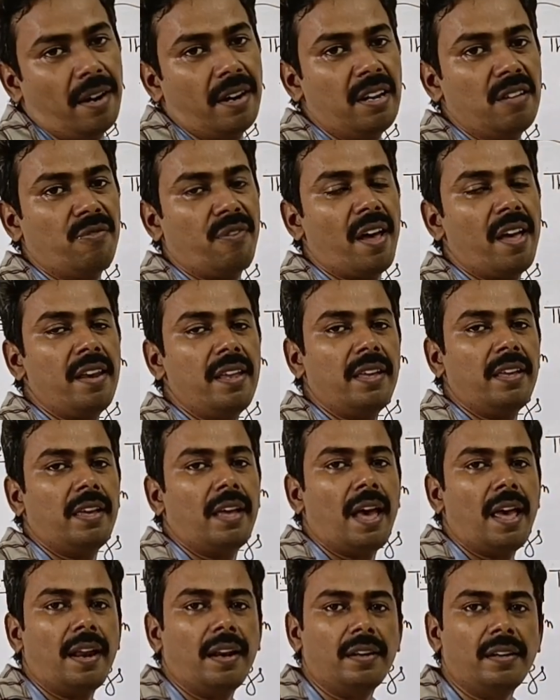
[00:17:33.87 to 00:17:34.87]
defining
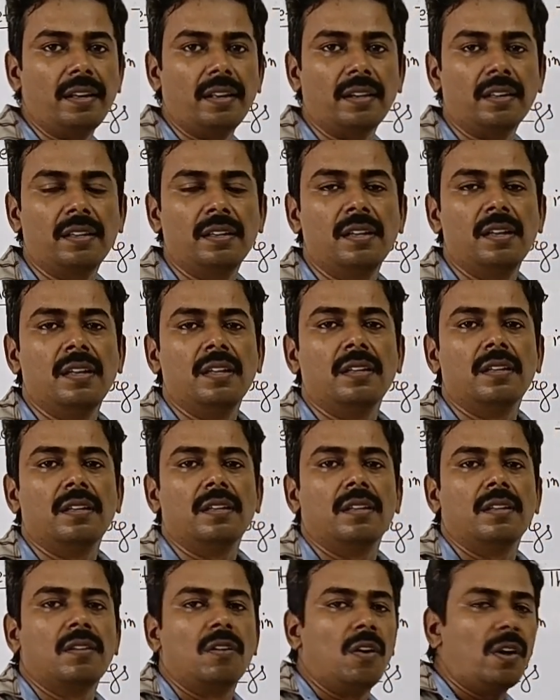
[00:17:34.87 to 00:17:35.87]
character,
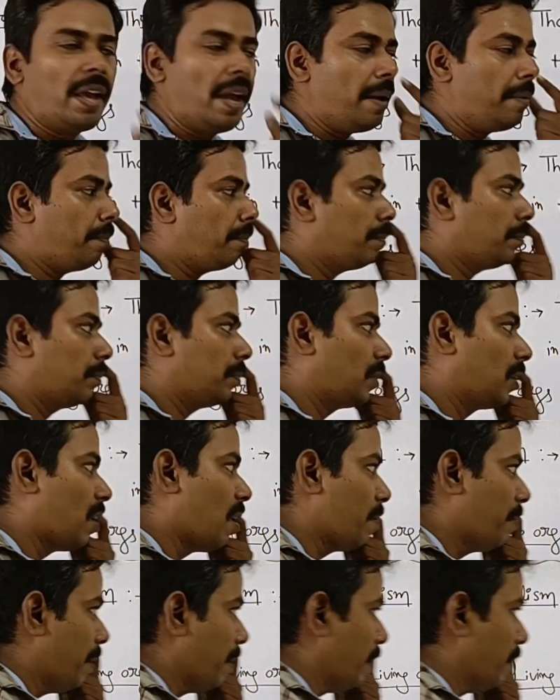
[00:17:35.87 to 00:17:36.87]
okay.
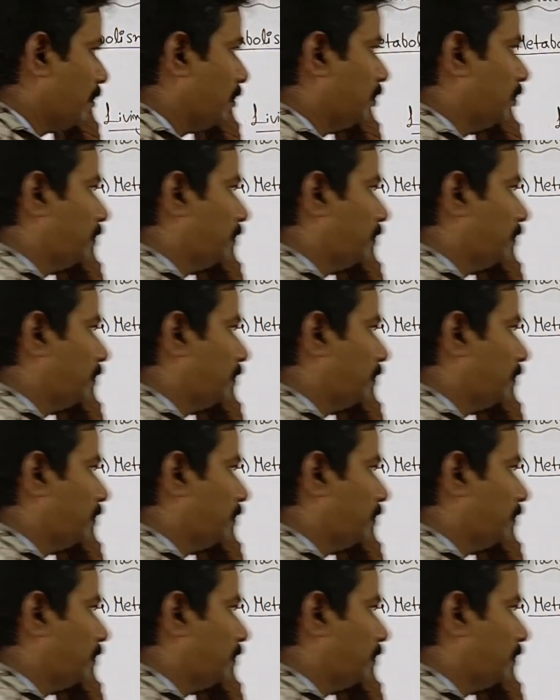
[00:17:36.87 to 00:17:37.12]
Copy down.